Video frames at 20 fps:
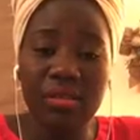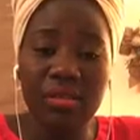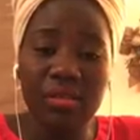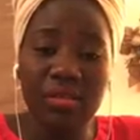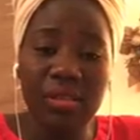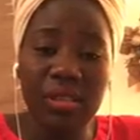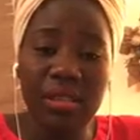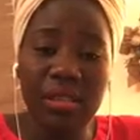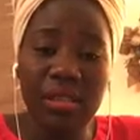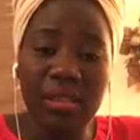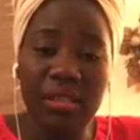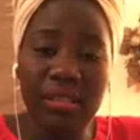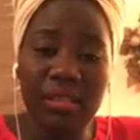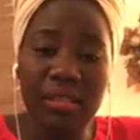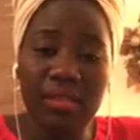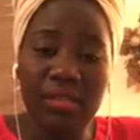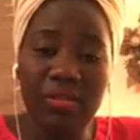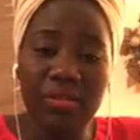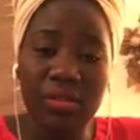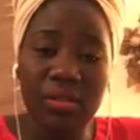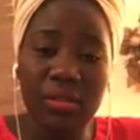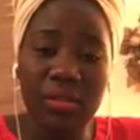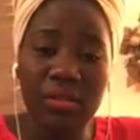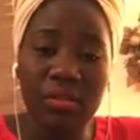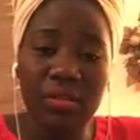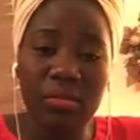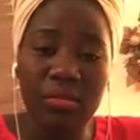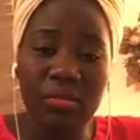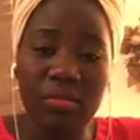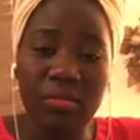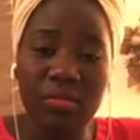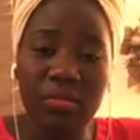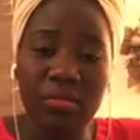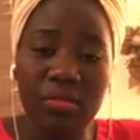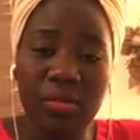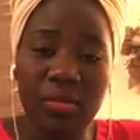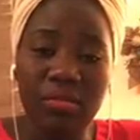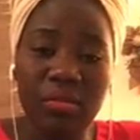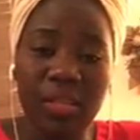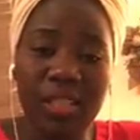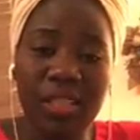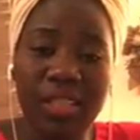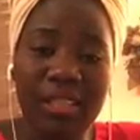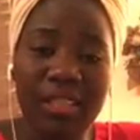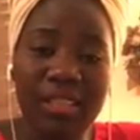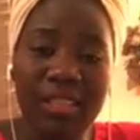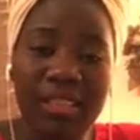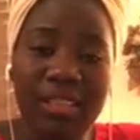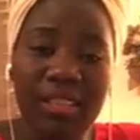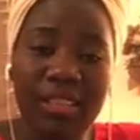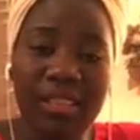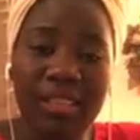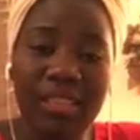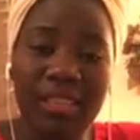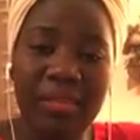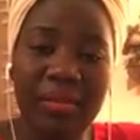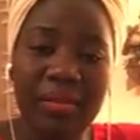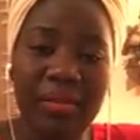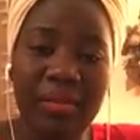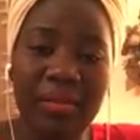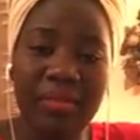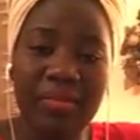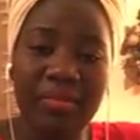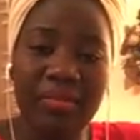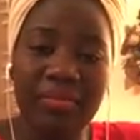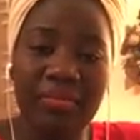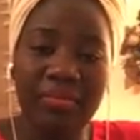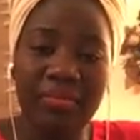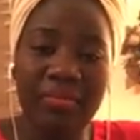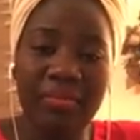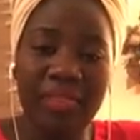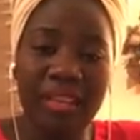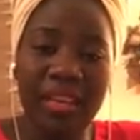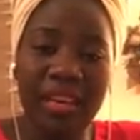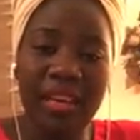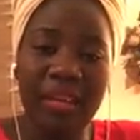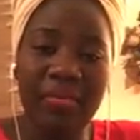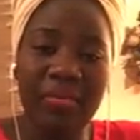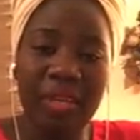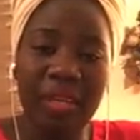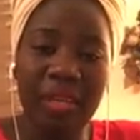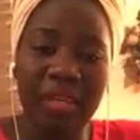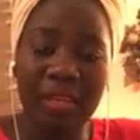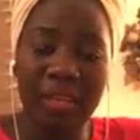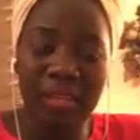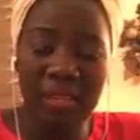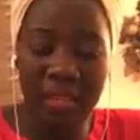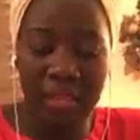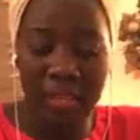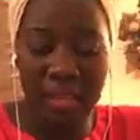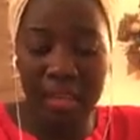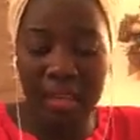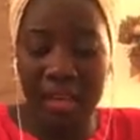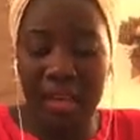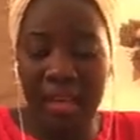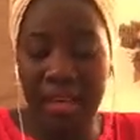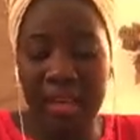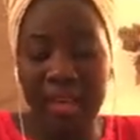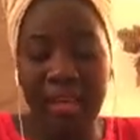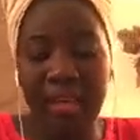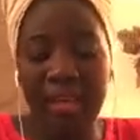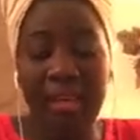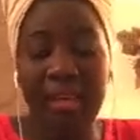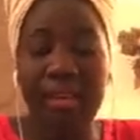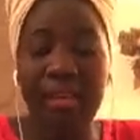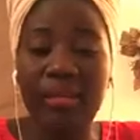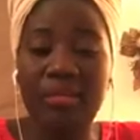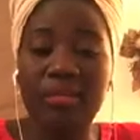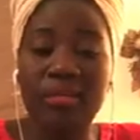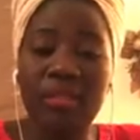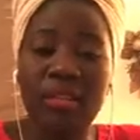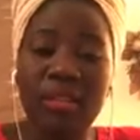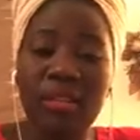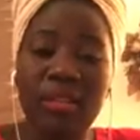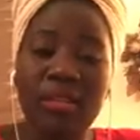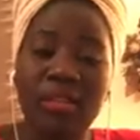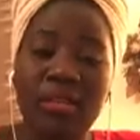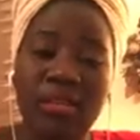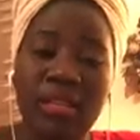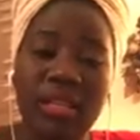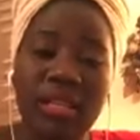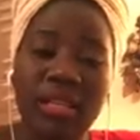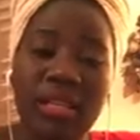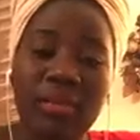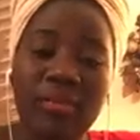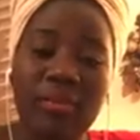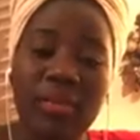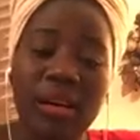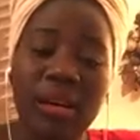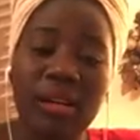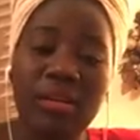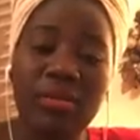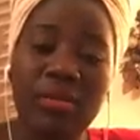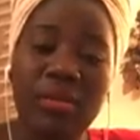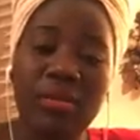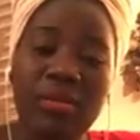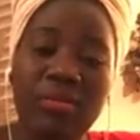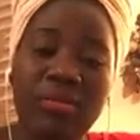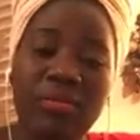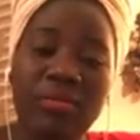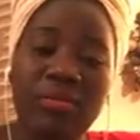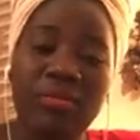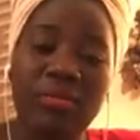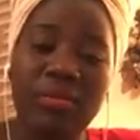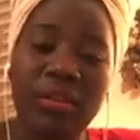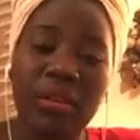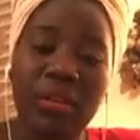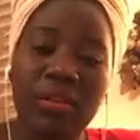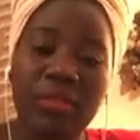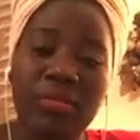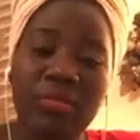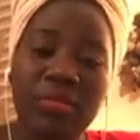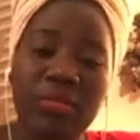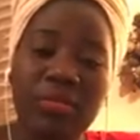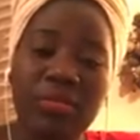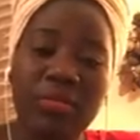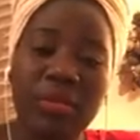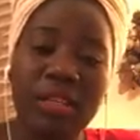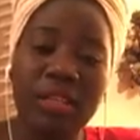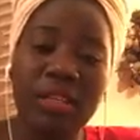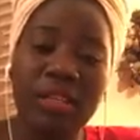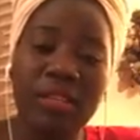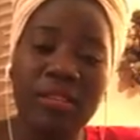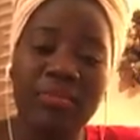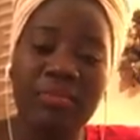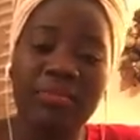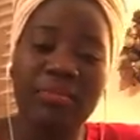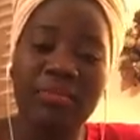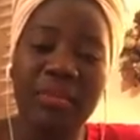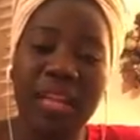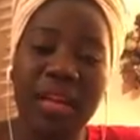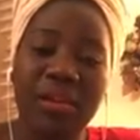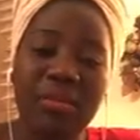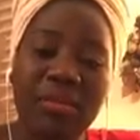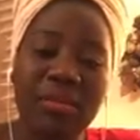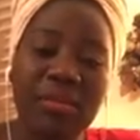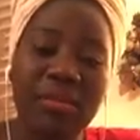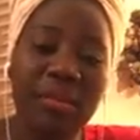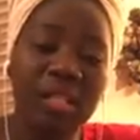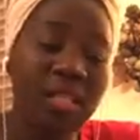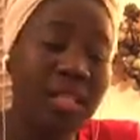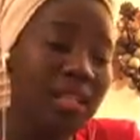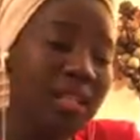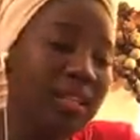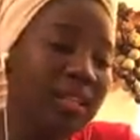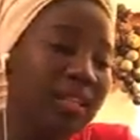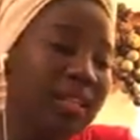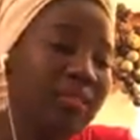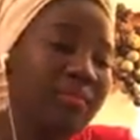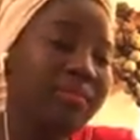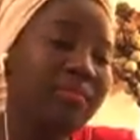Greetings from Mitiana and Deva Hamikata. Hey, a long time. How are you? How have you been? How is Mitiana?